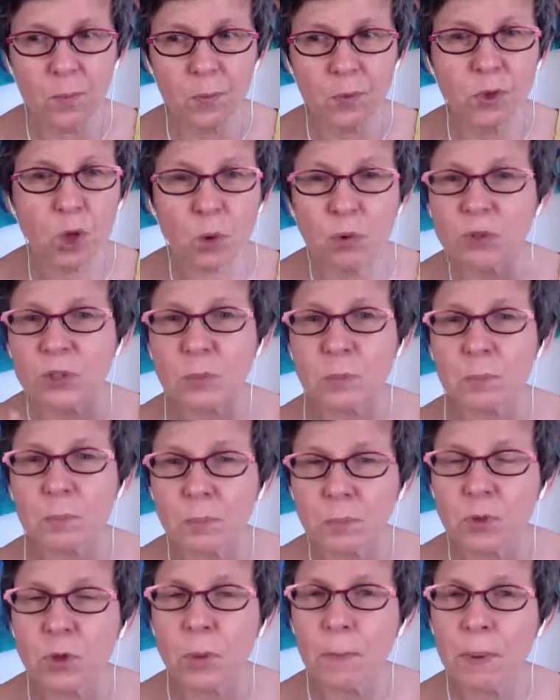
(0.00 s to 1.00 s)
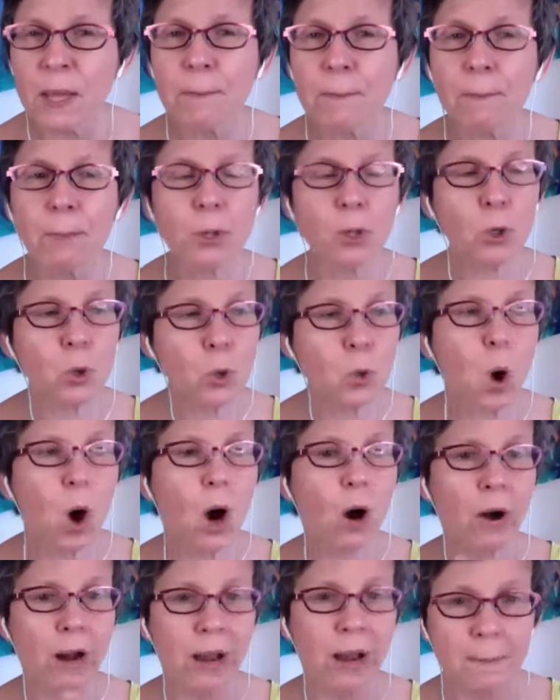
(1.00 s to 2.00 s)
the people who
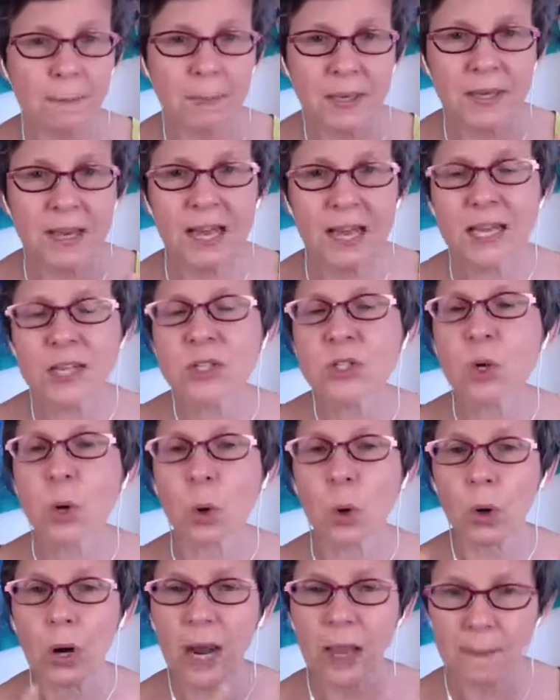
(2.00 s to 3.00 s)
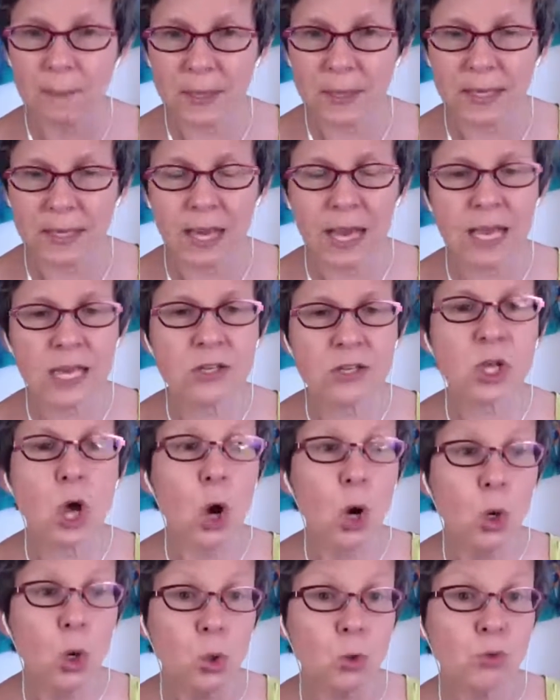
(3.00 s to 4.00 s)
are MBAs or MPAs
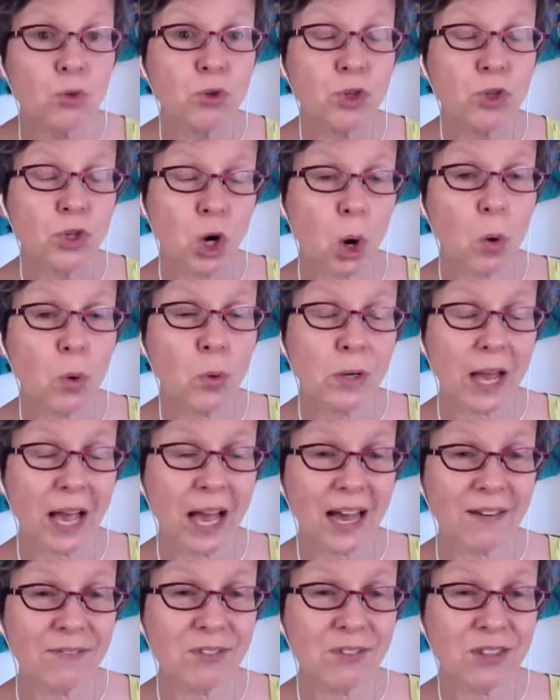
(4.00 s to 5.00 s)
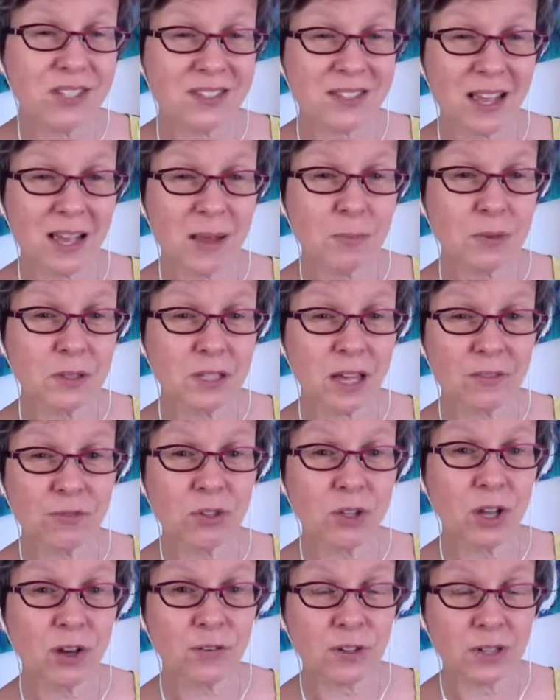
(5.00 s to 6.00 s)
who don't have the same
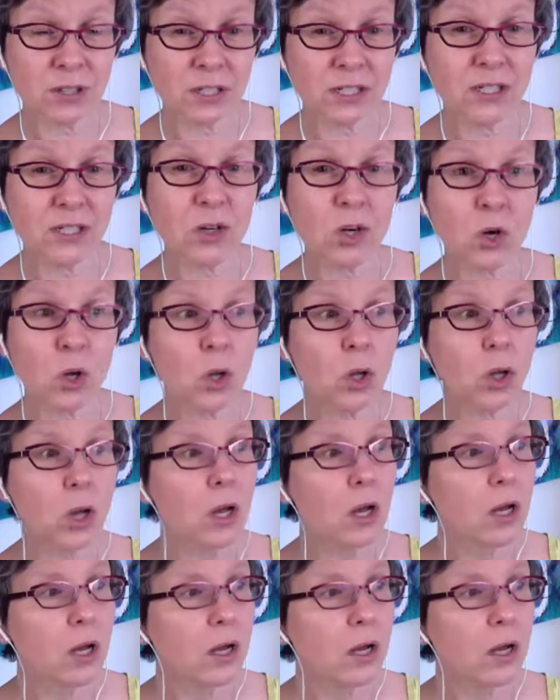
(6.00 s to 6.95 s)
level of clinical